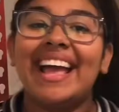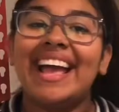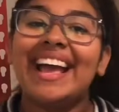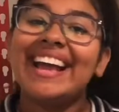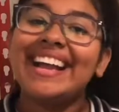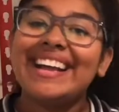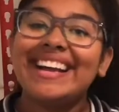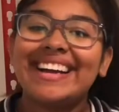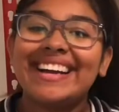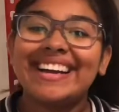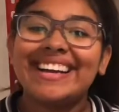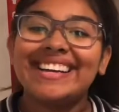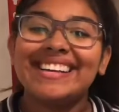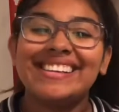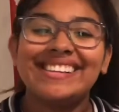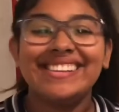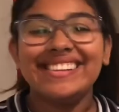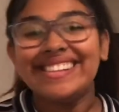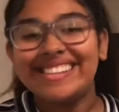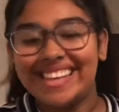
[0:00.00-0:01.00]
guys,
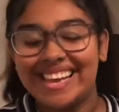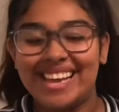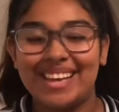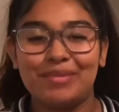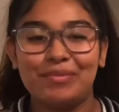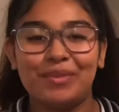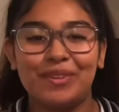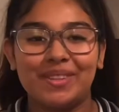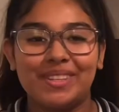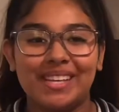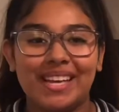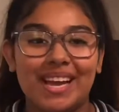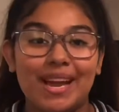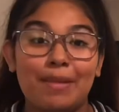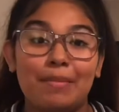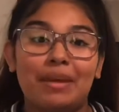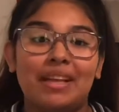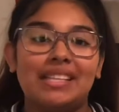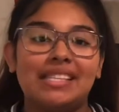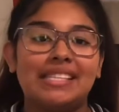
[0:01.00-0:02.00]
it's animal time,
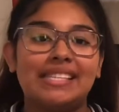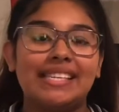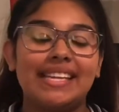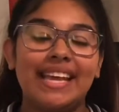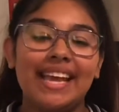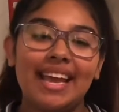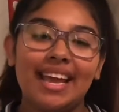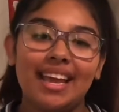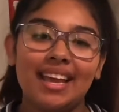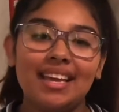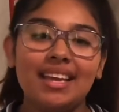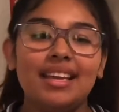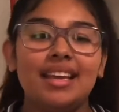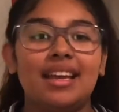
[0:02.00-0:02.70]
and today